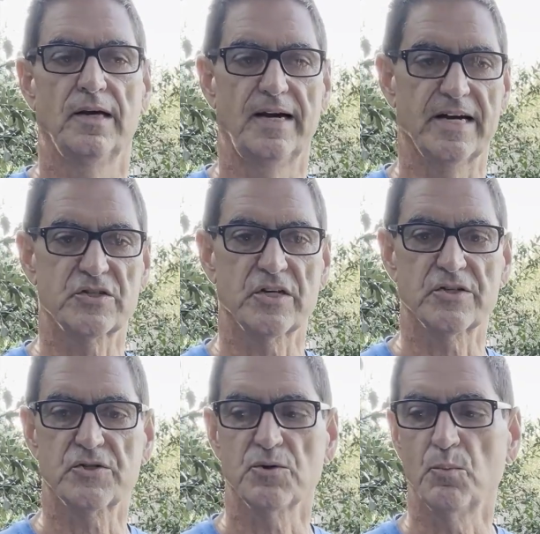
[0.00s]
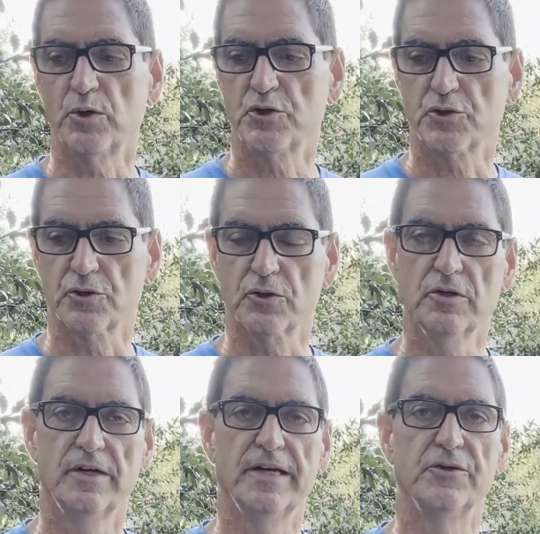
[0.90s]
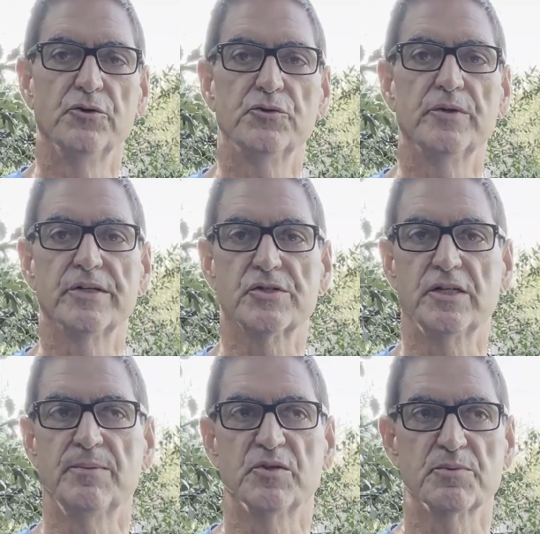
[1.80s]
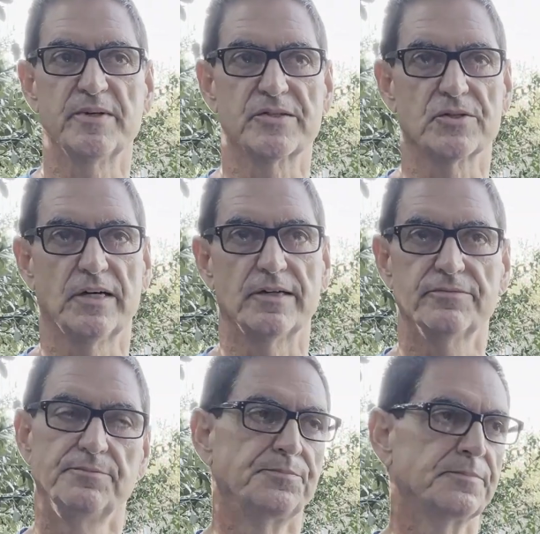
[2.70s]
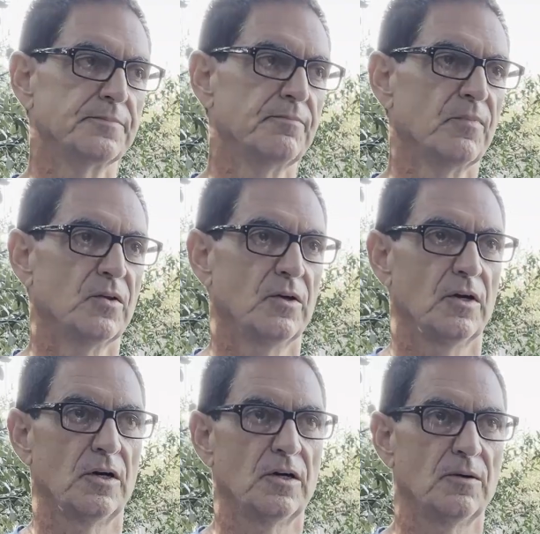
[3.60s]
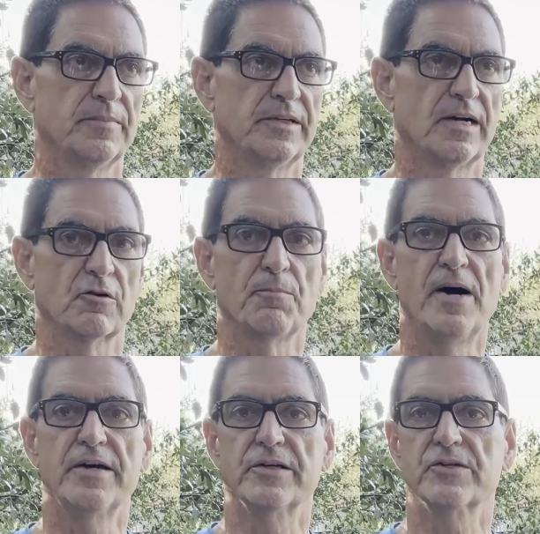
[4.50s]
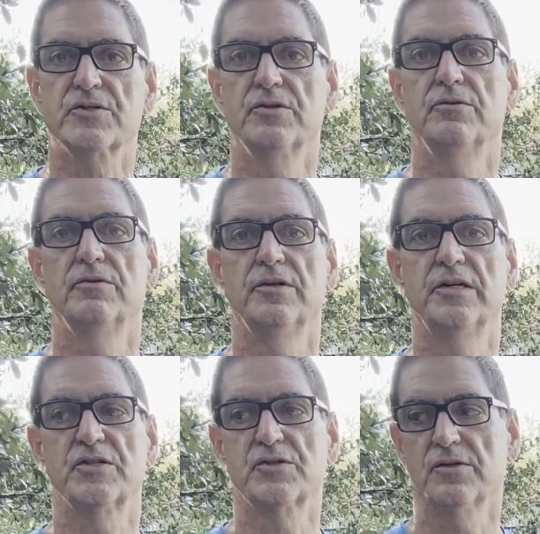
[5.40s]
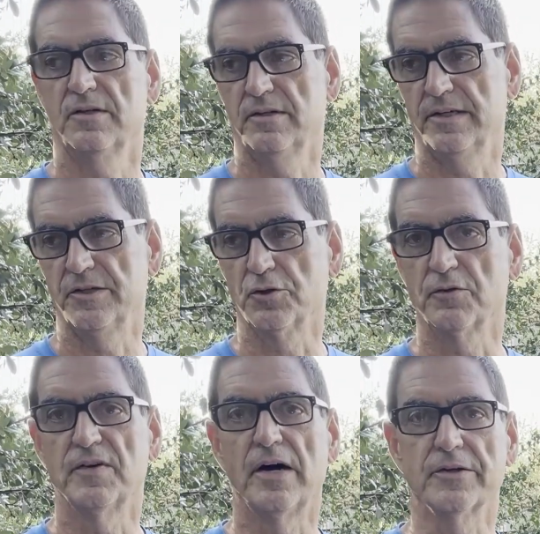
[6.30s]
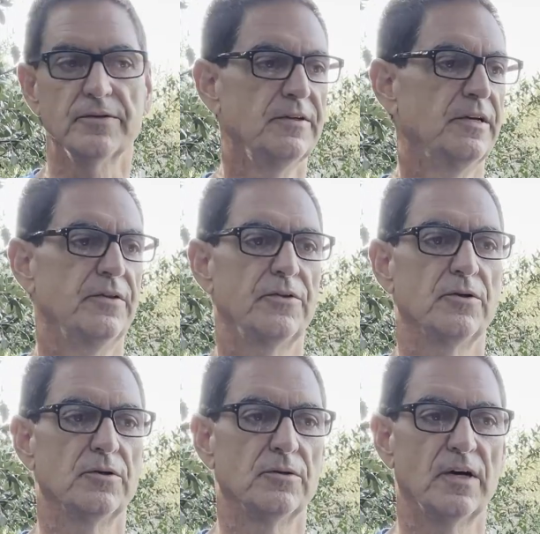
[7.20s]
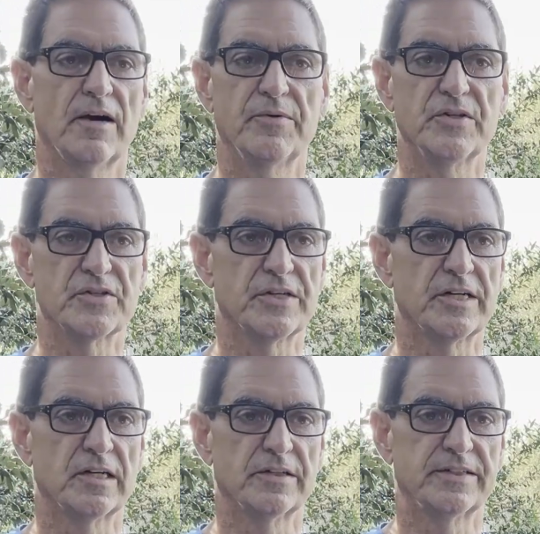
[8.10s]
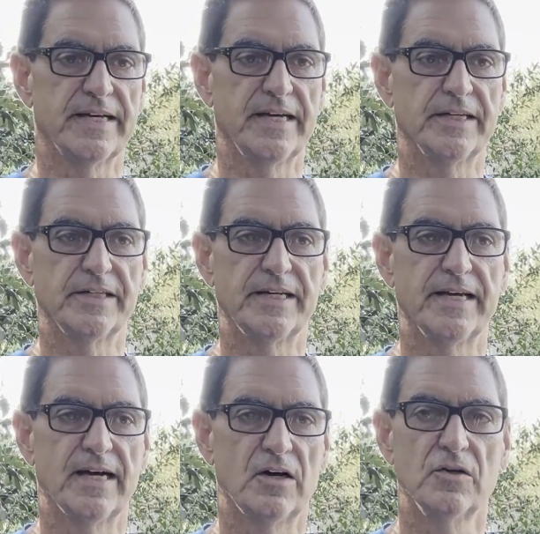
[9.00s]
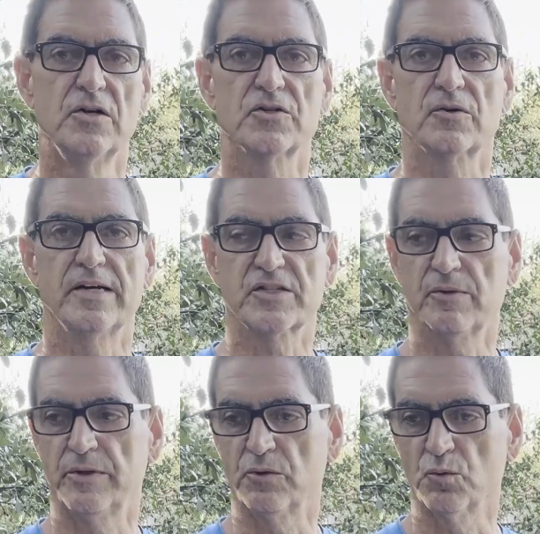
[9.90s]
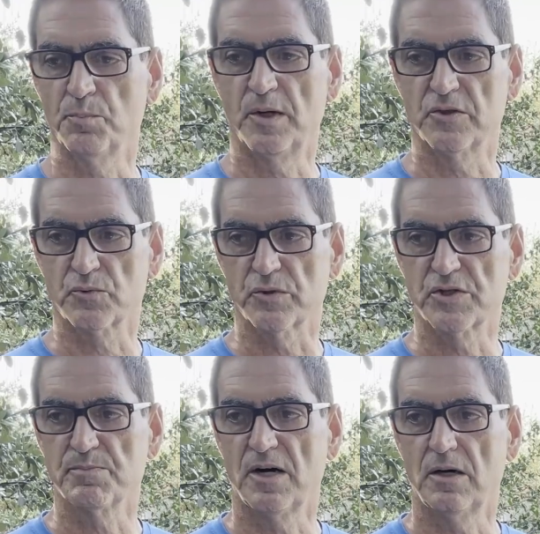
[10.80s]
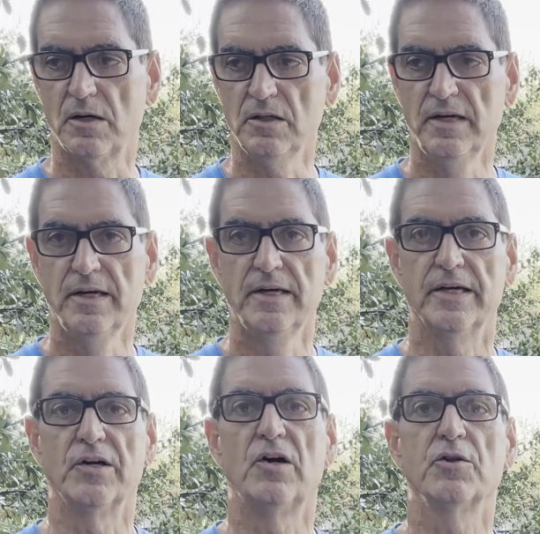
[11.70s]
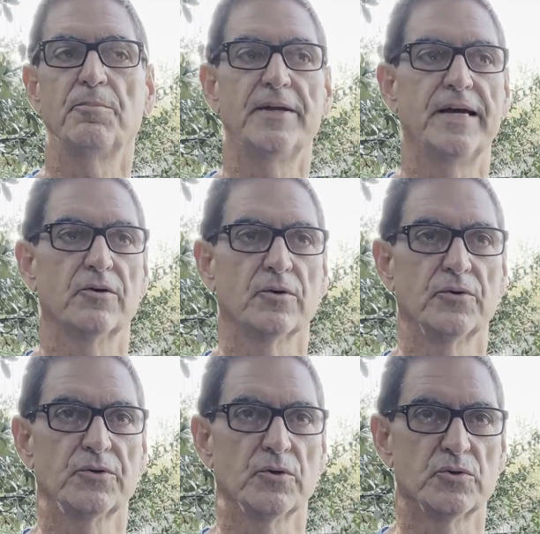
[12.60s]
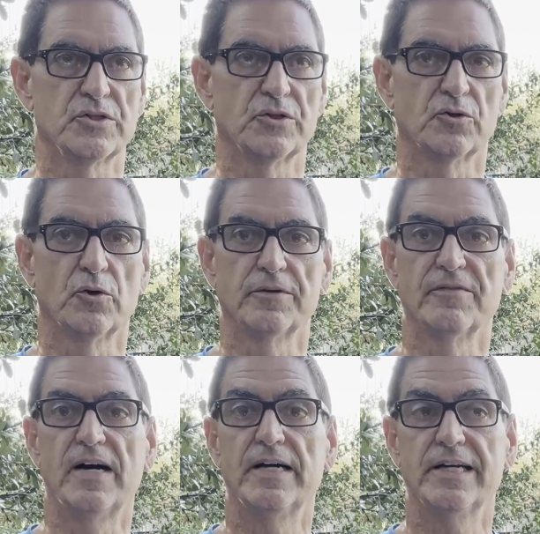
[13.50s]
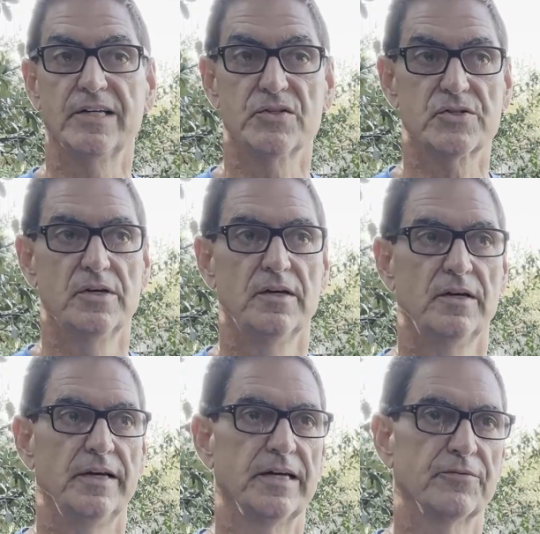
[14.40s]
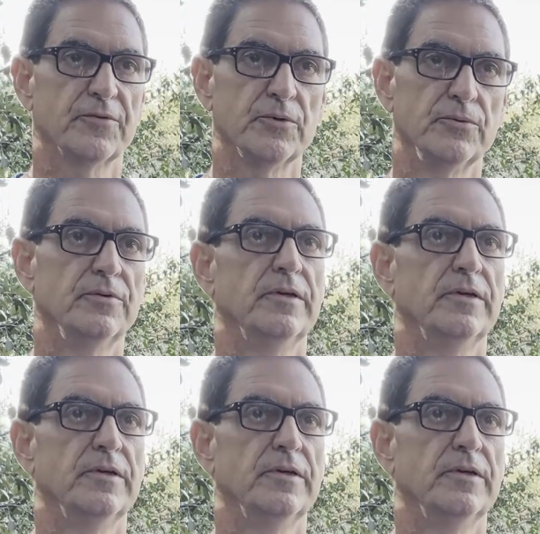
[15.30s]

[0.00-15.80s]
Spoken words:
access to moisture and nutrients to keep those plants alive. In aquaponics, it's in nirvana. Everything's there day in and day out, so consequently your root ball is really small, and all the plant growth goes into growing vines and fruit.